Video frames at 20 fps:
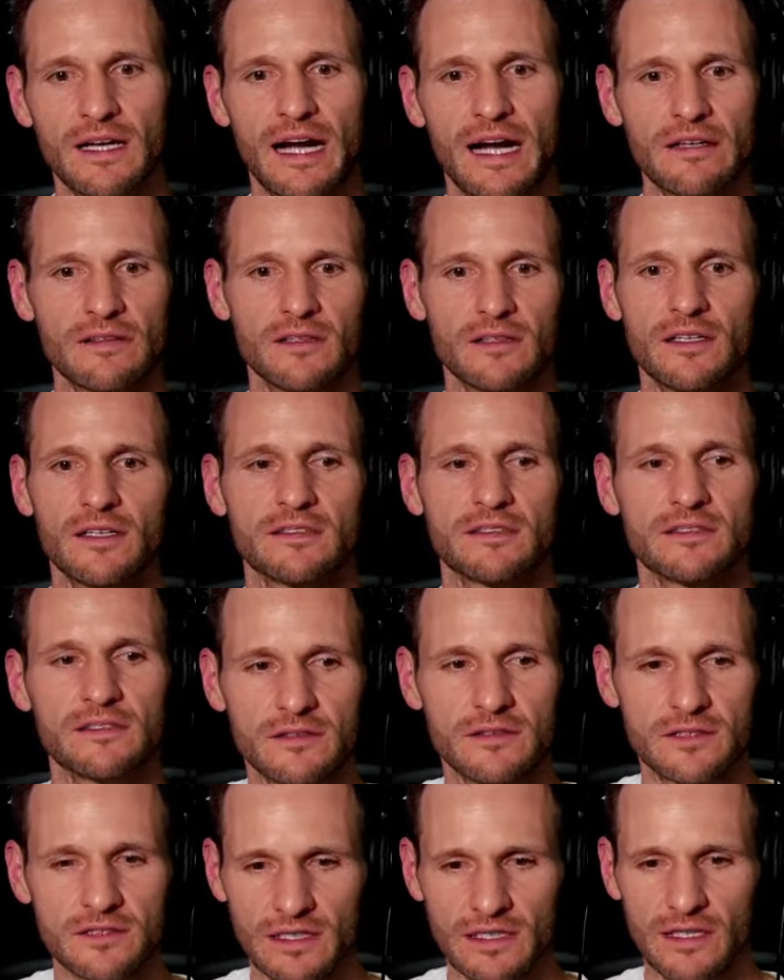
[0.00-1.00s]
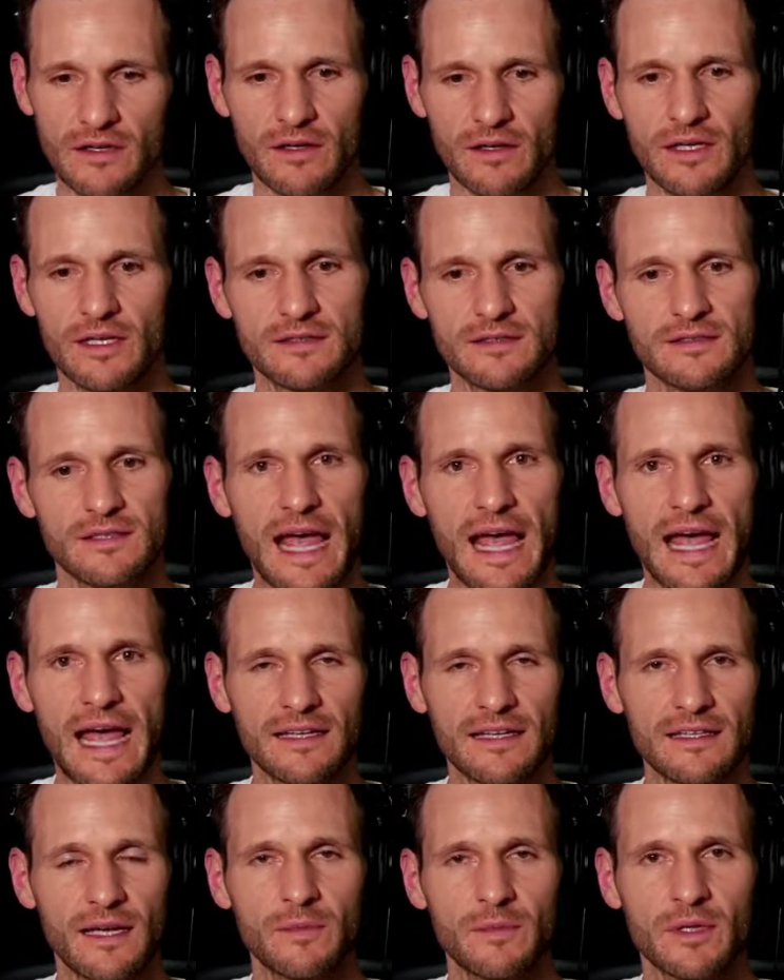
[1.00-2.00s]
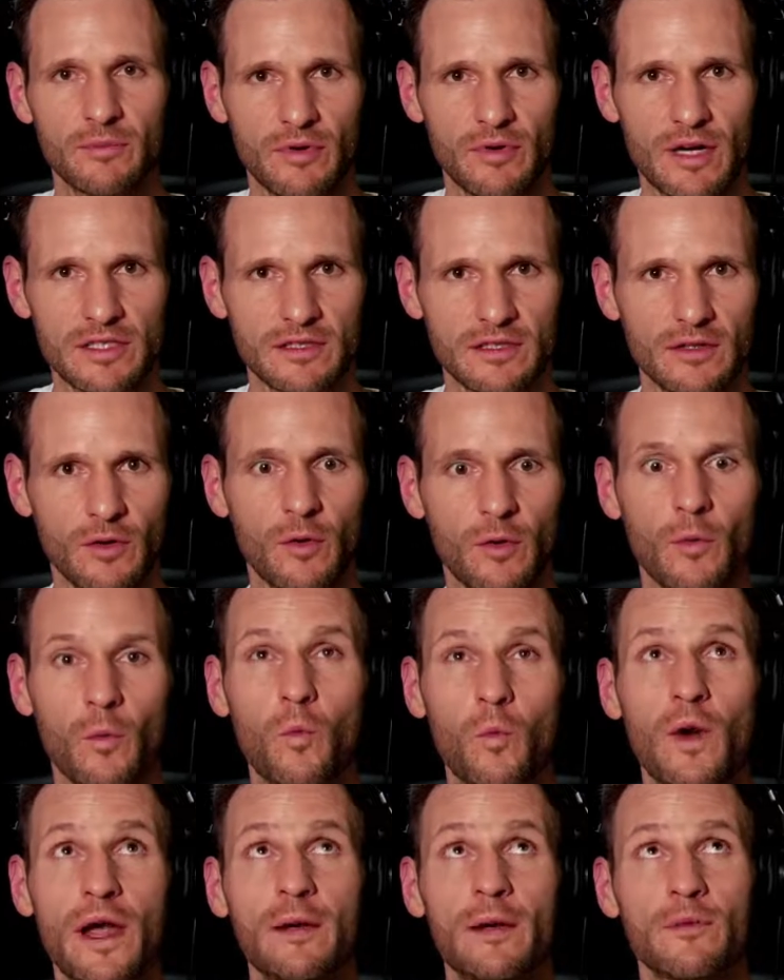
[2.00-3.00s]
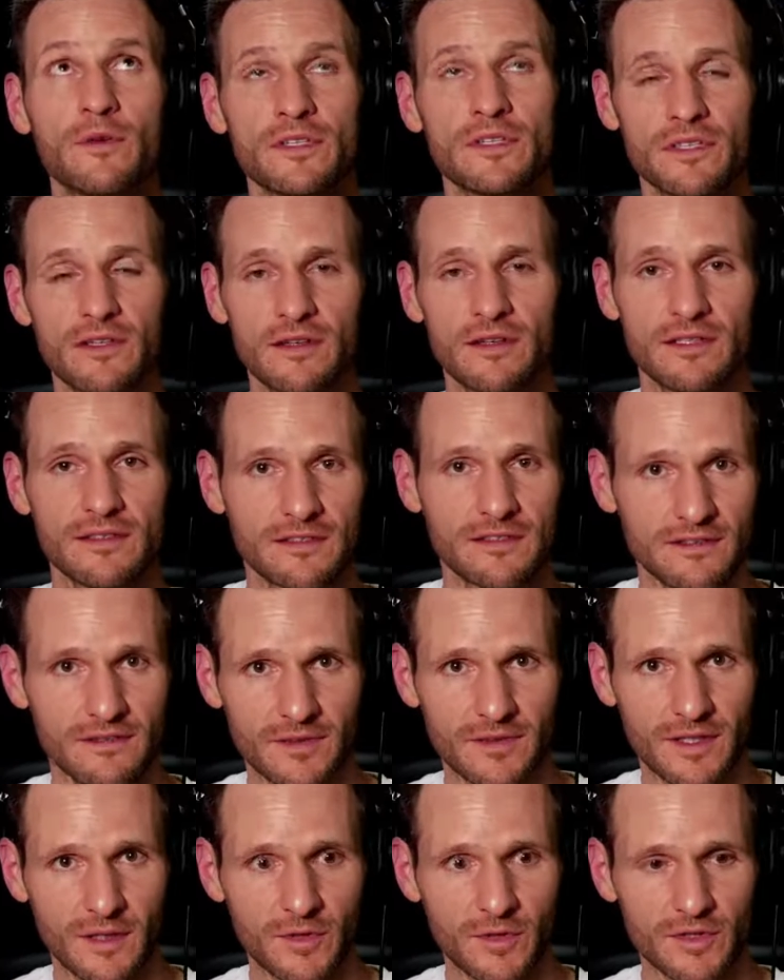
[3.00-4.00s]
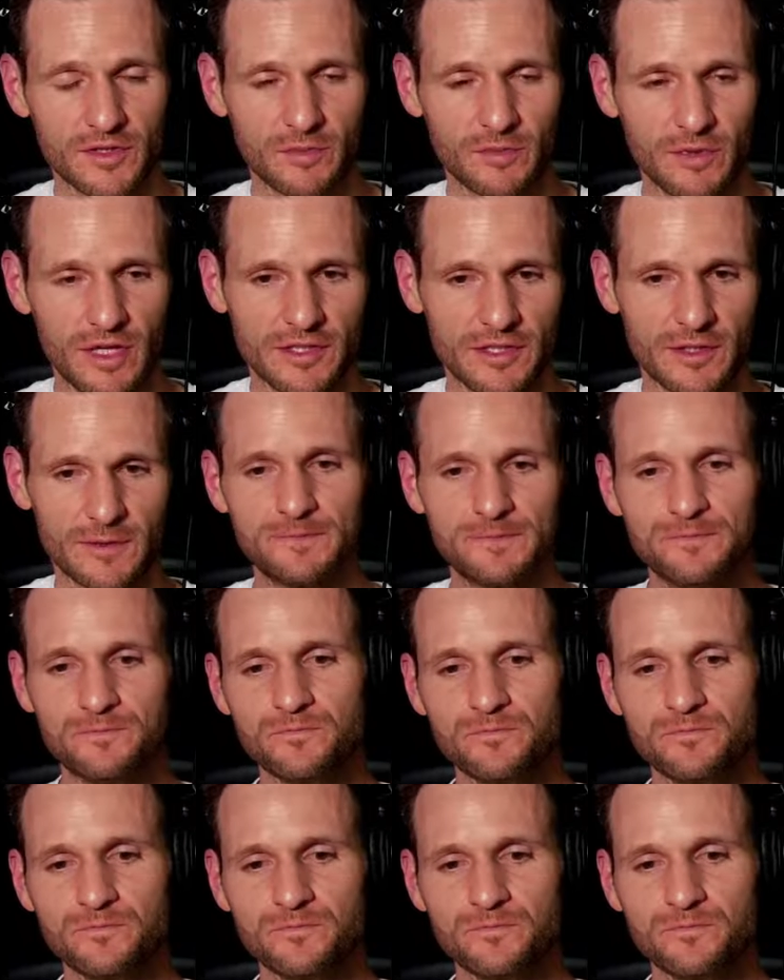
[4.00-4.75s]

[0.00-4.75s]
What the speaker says: either serious academic pressure or way more serious commercial pressure.